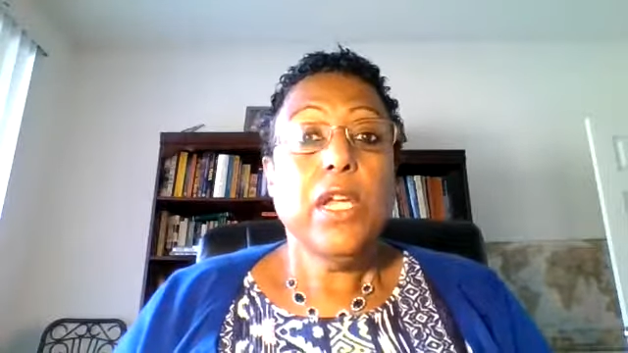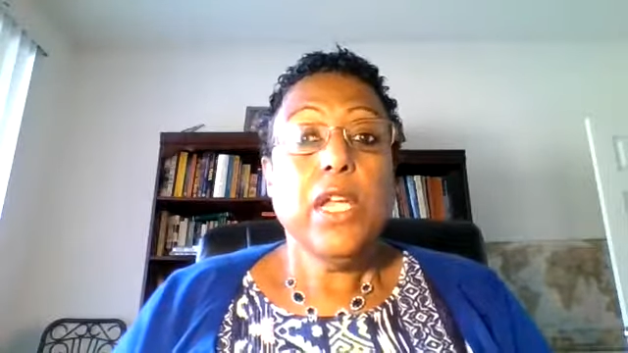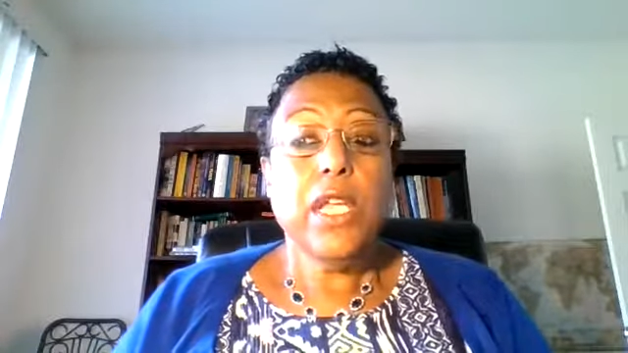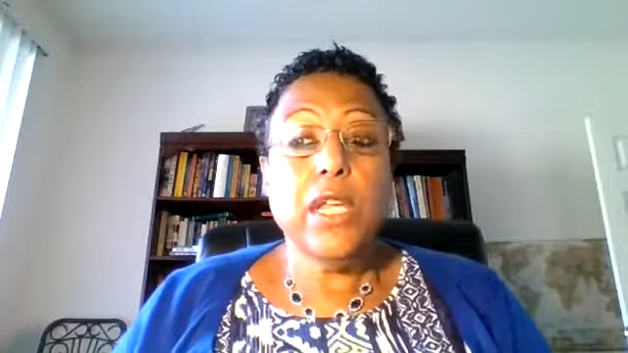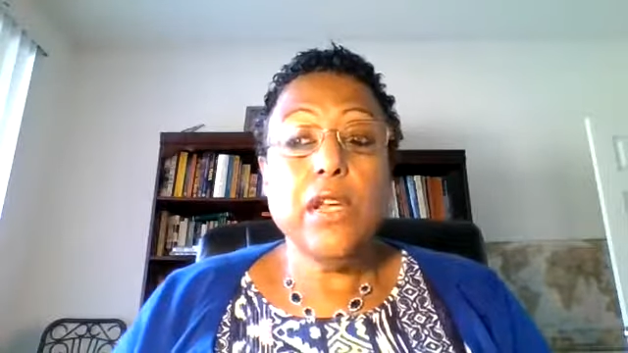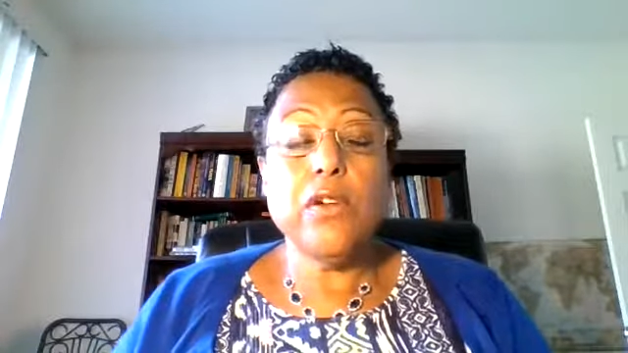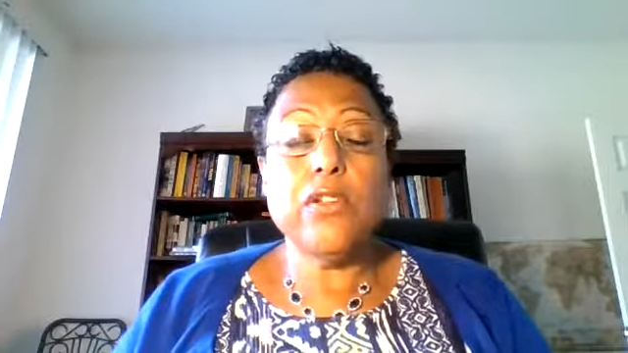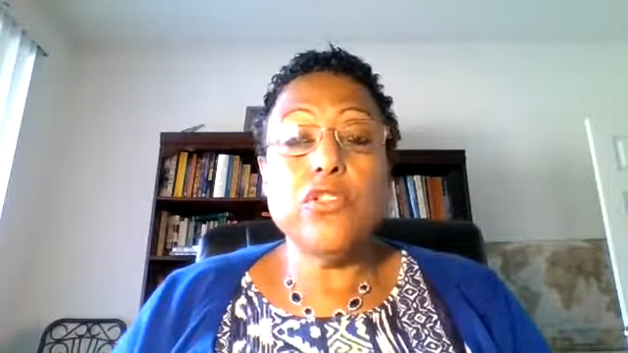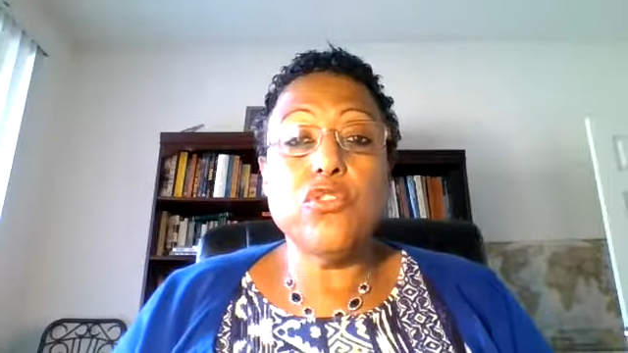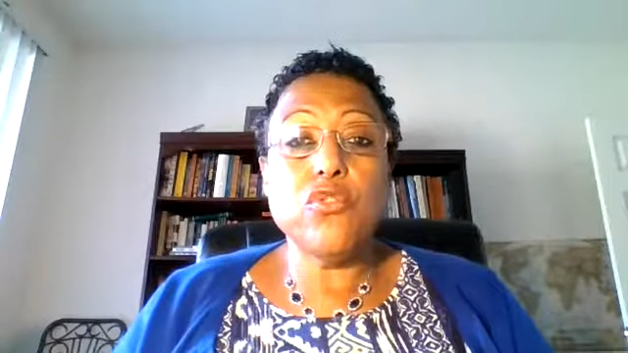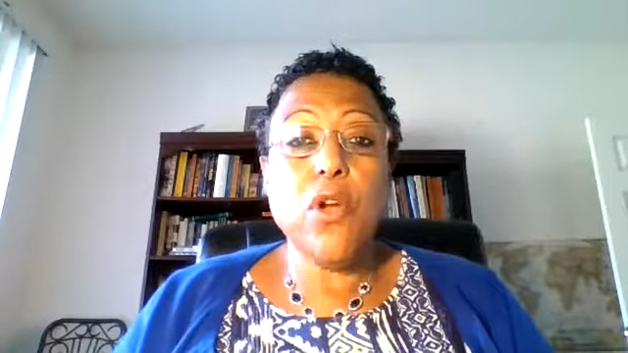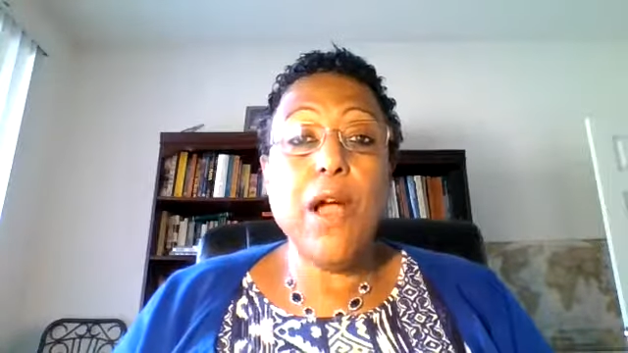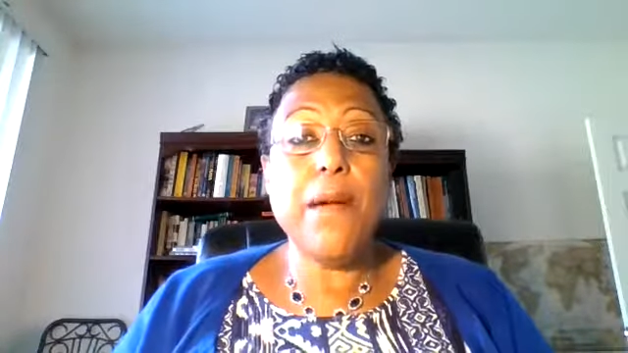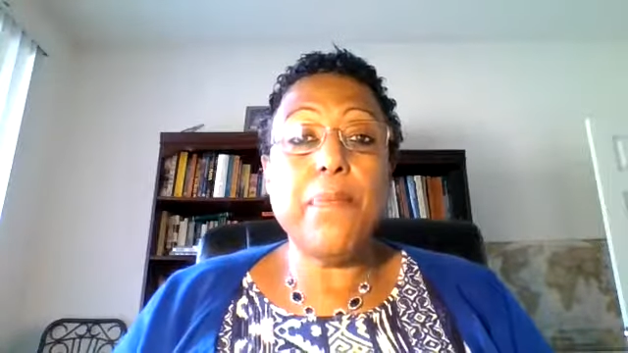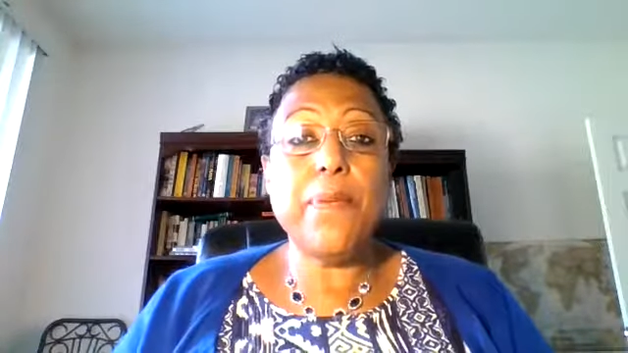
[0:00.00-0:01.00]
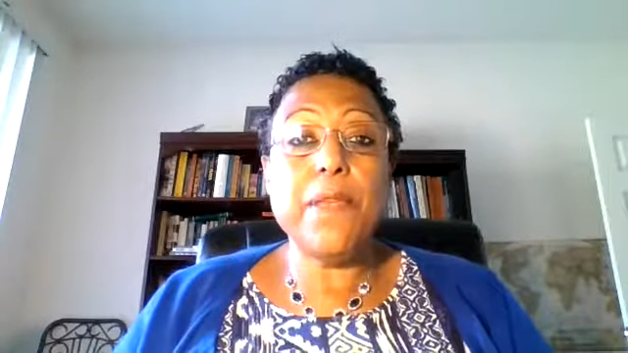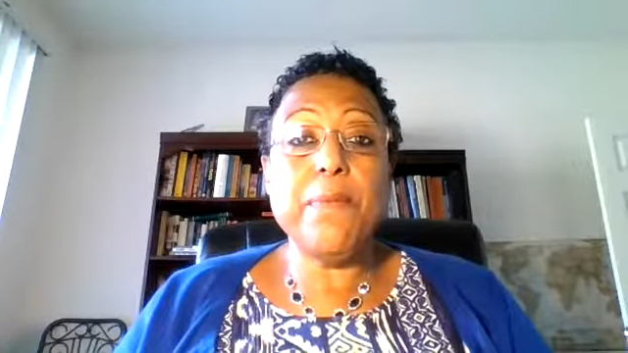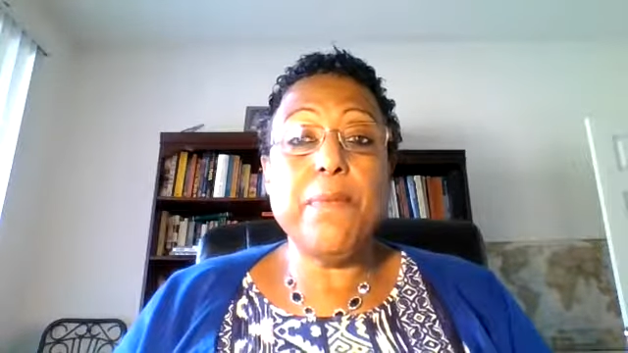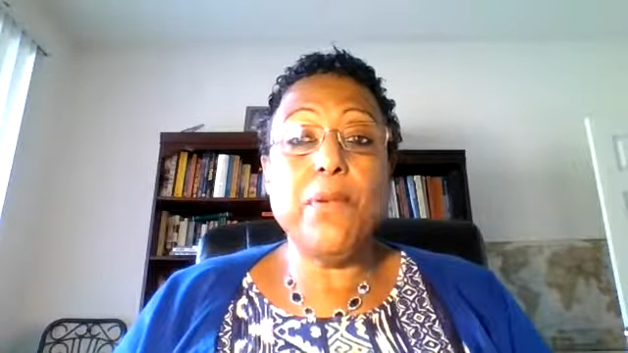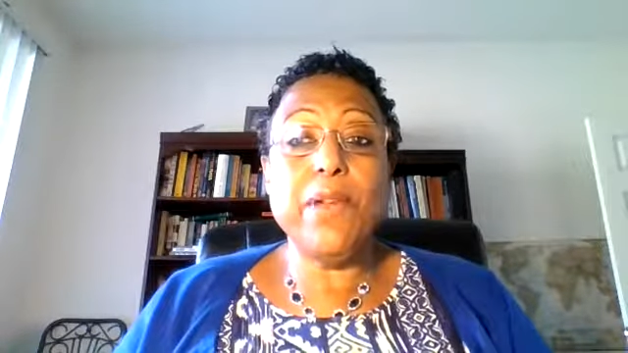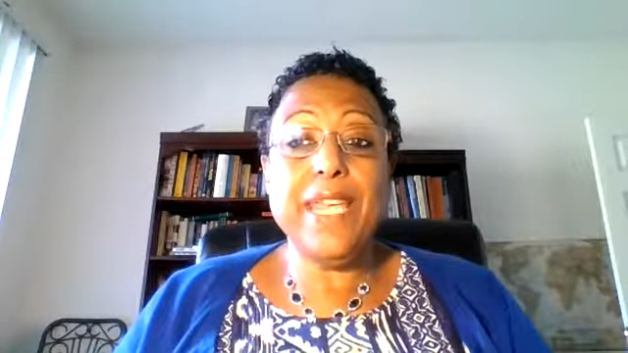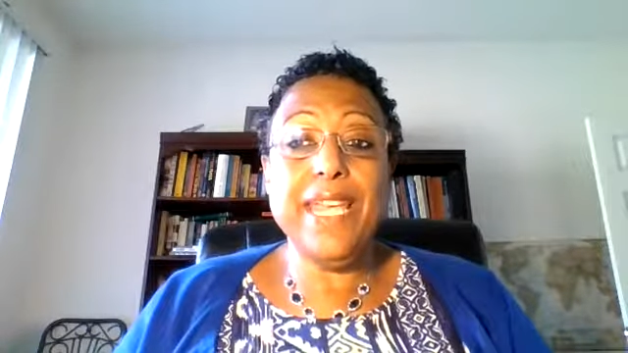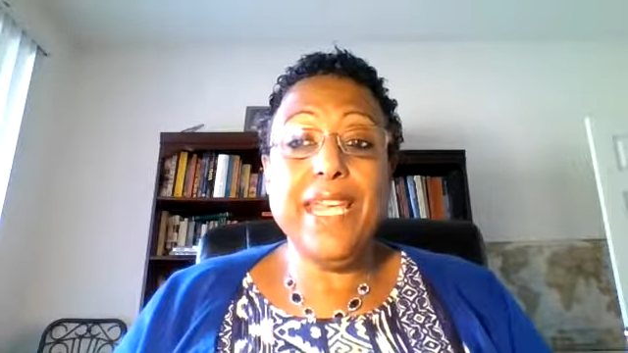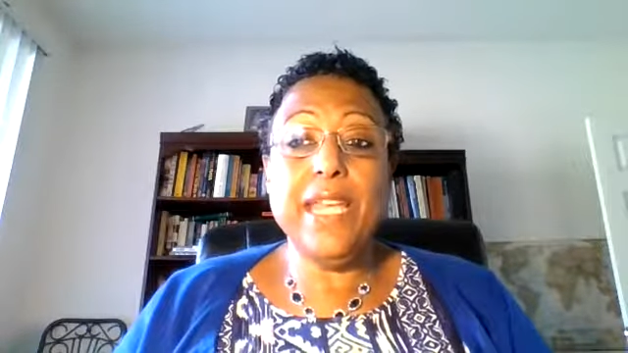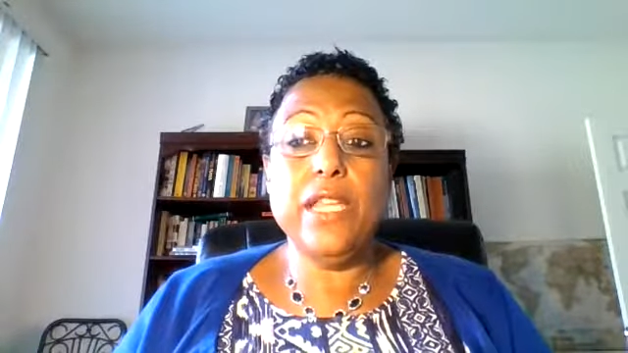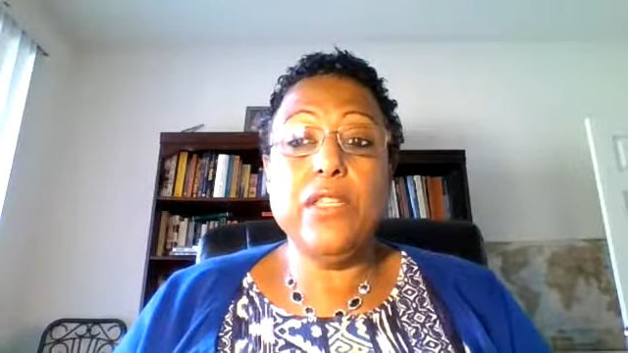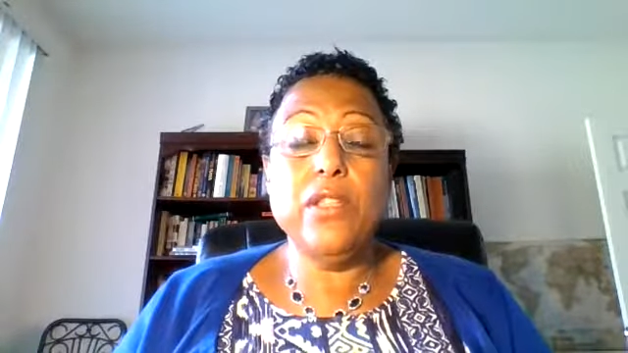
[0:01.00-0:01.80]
To draw people in.